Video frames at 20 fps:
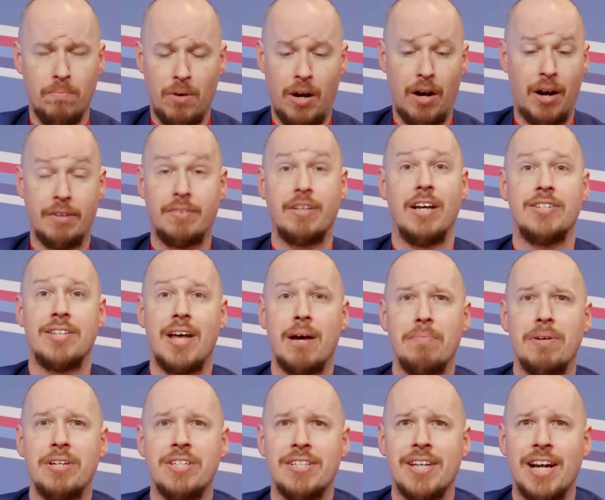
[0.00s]
Well, I guess that
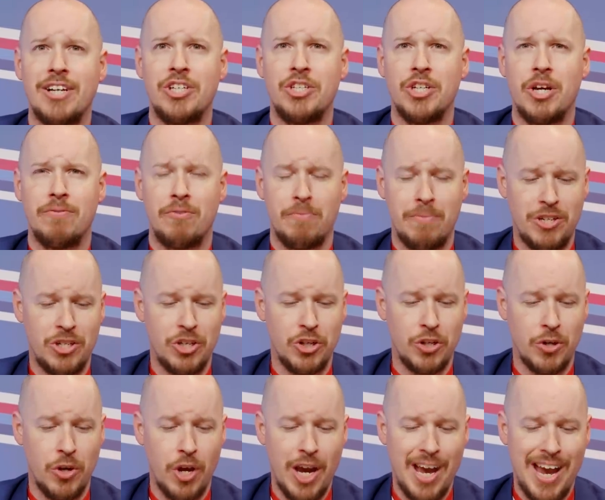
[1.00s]
means it's actually time for me to
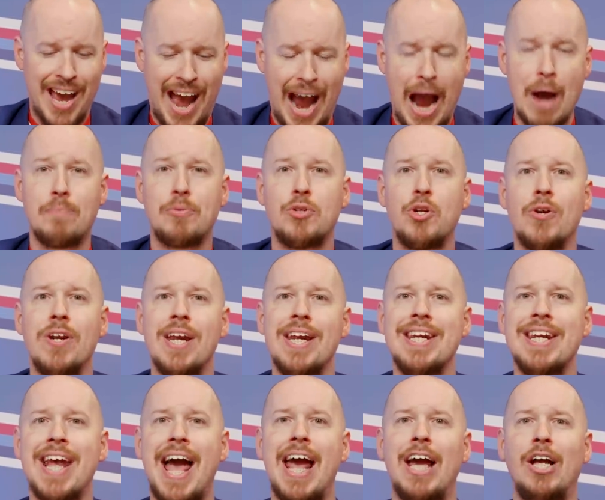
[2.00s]
do absolutely
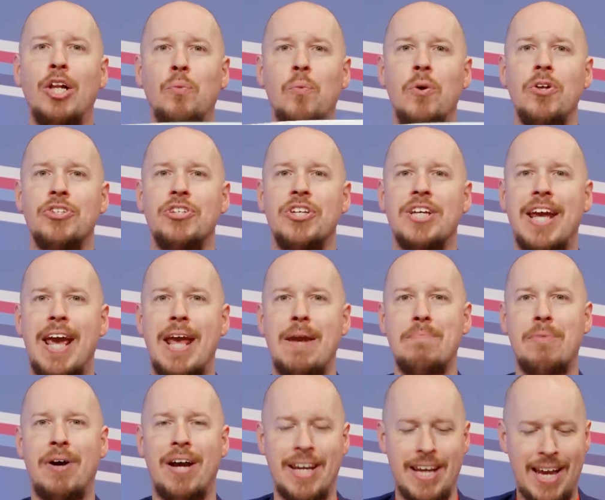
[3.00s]
nail once
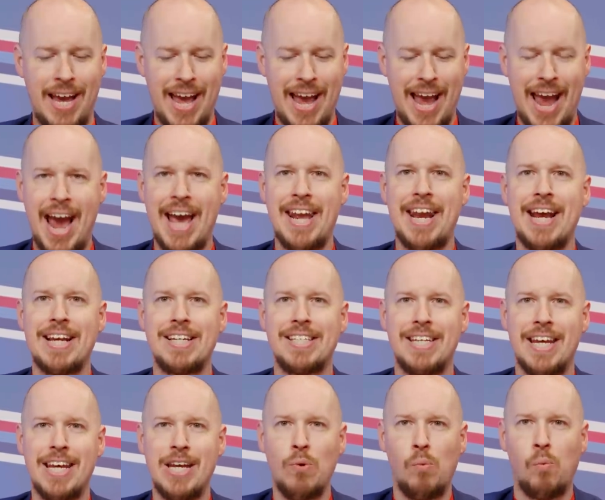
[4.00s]
again my NXT